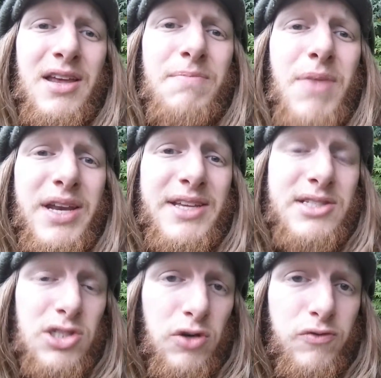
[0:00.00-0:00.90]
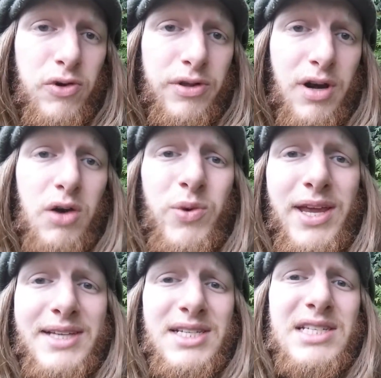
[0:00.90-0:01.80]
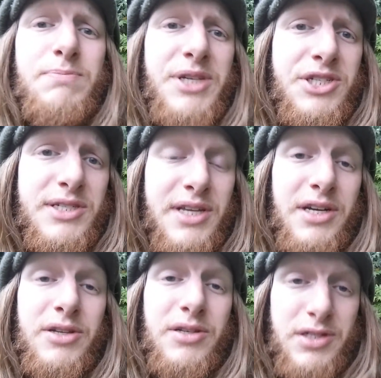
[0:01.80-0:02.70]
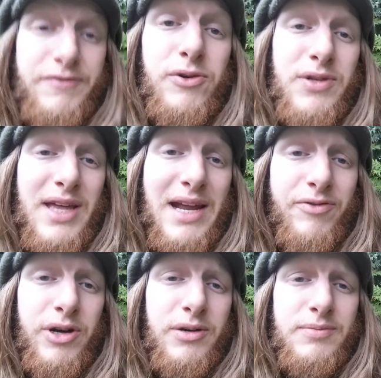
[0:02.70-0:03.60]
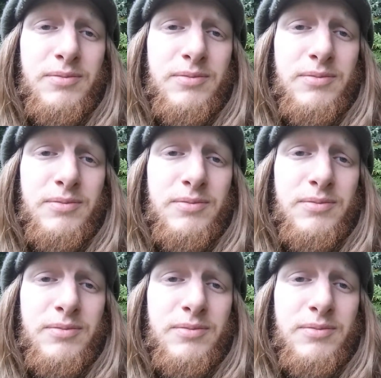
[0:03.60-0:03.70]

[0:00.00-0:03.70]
money, and so forth are we as a species going to devote to that effort.